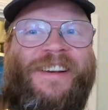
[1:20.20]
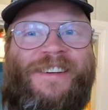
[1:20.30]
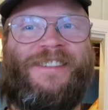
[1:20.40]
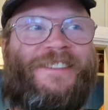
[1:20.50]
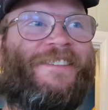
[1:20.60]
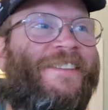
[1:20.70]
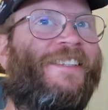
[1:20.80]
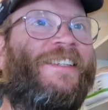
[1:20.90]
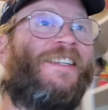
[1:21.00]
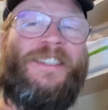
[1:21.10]
here, so
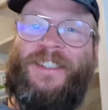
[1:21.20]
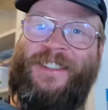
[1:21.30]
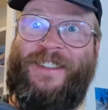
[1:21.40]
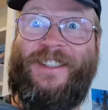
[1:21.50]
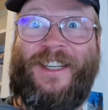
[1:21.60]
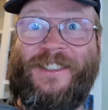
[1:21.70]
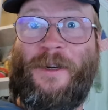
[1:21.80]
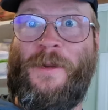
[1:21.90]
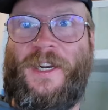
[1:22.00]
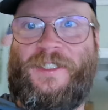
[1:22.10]
that's
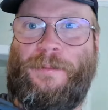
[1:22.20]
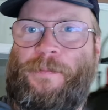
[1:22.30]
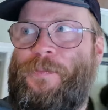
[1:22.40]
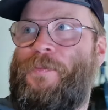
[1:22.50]
gonna be awesome.